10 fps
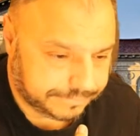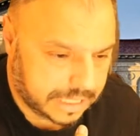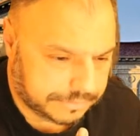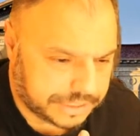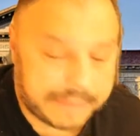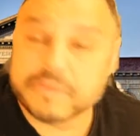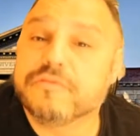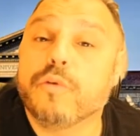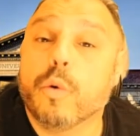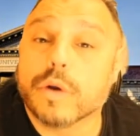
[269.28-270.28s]
chapter
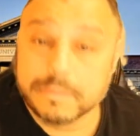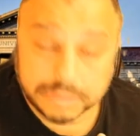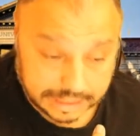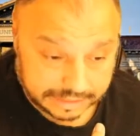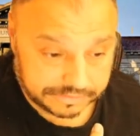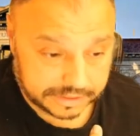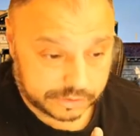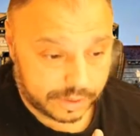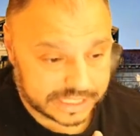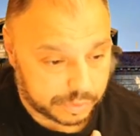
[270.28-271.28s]
4, I believe, of the
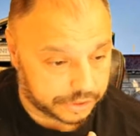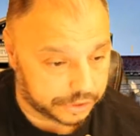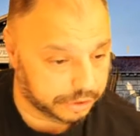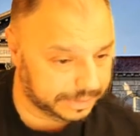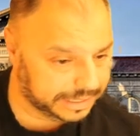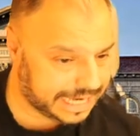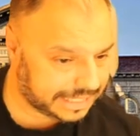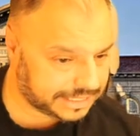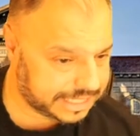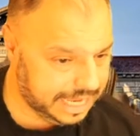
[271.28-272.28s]
Creswell-Guterman
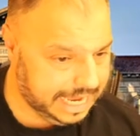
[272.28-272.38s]
text,